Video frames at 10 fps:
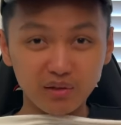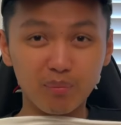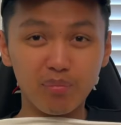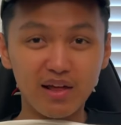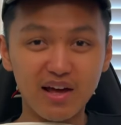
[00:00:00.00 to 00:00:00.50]
the
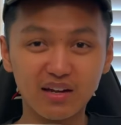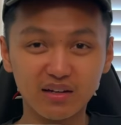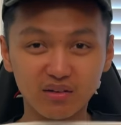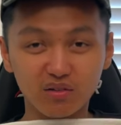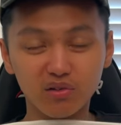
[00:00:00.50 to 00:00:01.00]
black
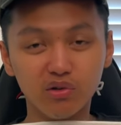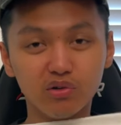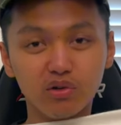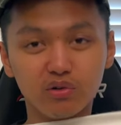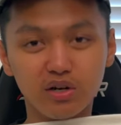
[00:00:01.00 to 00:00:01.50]

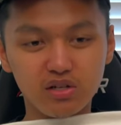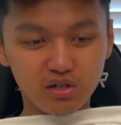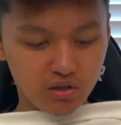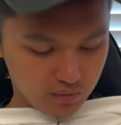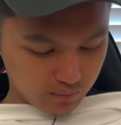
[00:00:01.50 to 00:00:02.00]
logo right
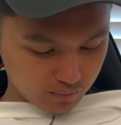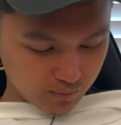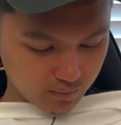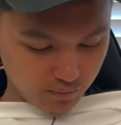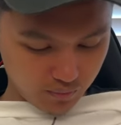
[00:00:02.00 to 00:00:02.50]
here.
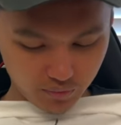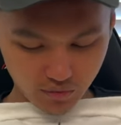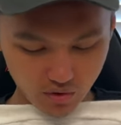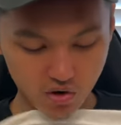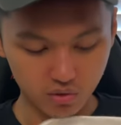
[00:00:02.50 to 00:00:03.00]

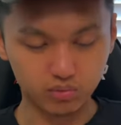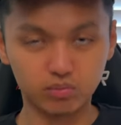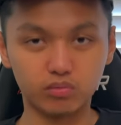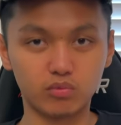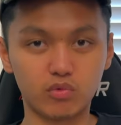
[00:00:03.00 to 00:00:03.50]
Oh,
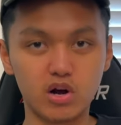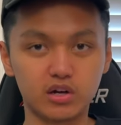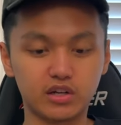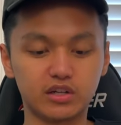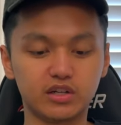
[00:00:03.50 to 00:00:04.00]
raw
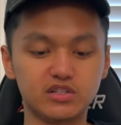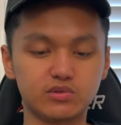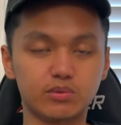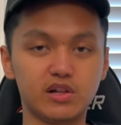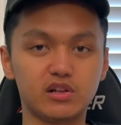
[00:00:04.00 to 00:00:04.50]
cut as
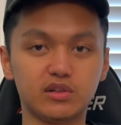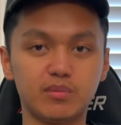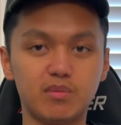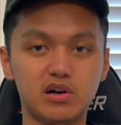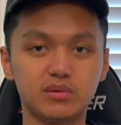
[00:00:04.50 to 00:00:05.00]
well on the
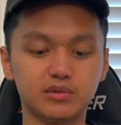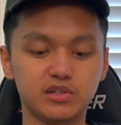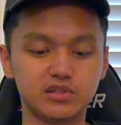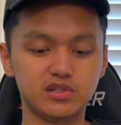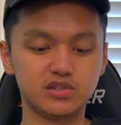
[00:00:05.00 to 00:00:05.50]
bottom of
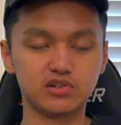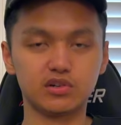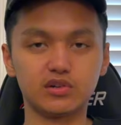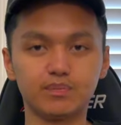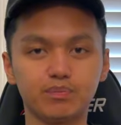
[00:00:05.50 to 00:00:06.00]
the
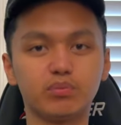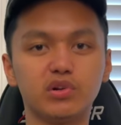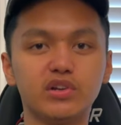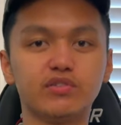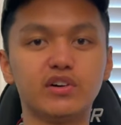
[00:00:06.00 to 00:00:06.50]
t-shirt
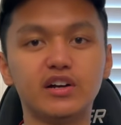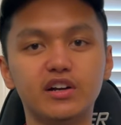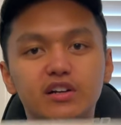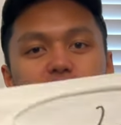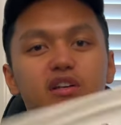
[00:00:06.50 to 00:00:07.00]
pretty
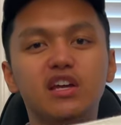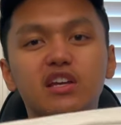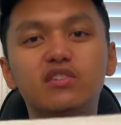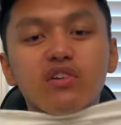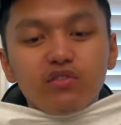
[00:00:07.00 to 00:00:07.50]
fire it
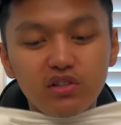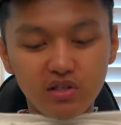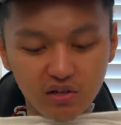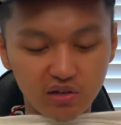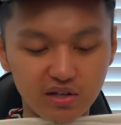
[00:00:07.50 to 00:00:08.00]
gives
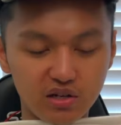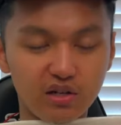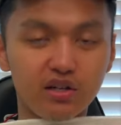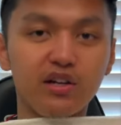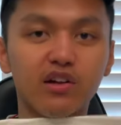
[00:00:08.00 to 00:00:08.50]
everything a,
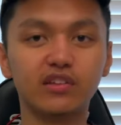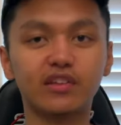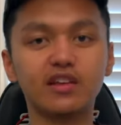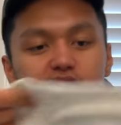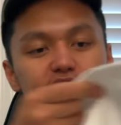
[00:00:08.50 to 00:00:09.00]
a, an
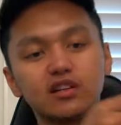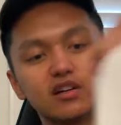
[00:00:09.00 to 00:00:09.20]
authentic